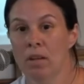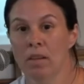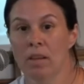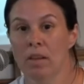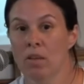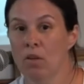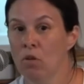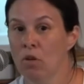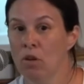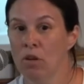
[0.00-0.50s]

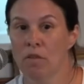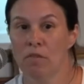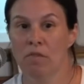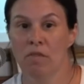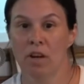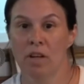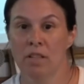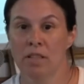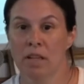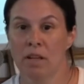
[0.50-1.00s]
They're not going to
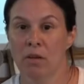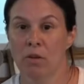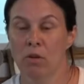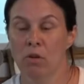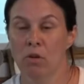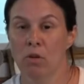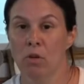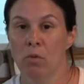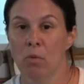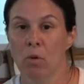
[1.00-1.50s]
find out who
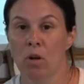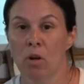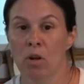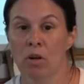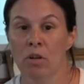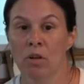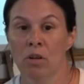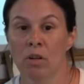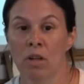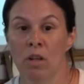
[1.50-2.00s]
you
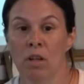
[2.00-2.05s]
are.